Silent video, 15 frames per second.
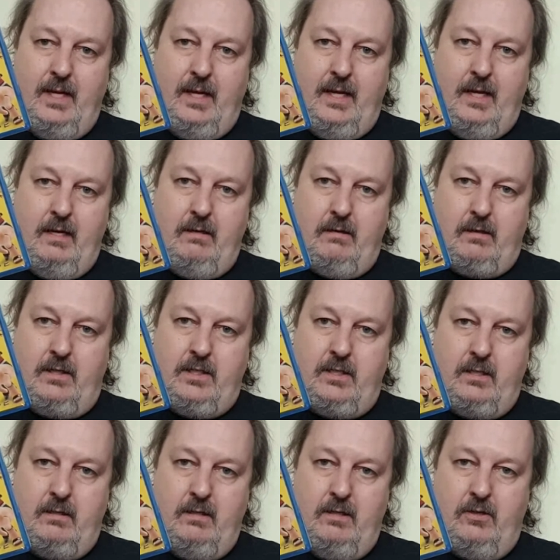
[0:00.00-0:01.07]
It
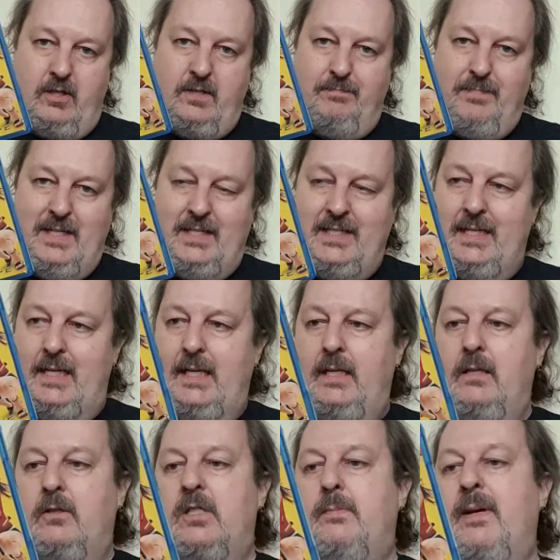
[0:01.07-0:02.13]
looks a bit silly,
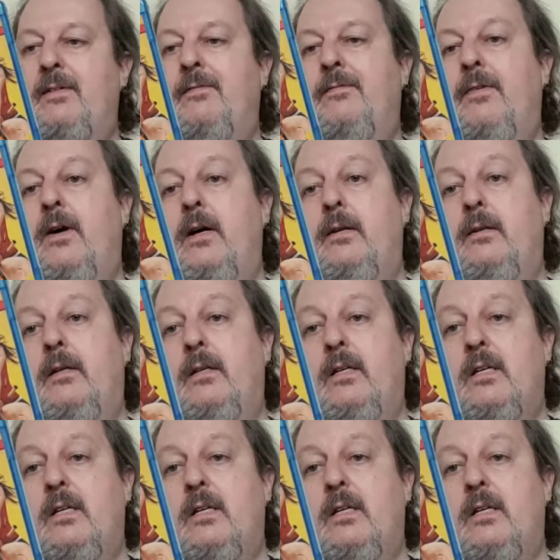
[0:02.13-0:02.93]
looks a bit fun.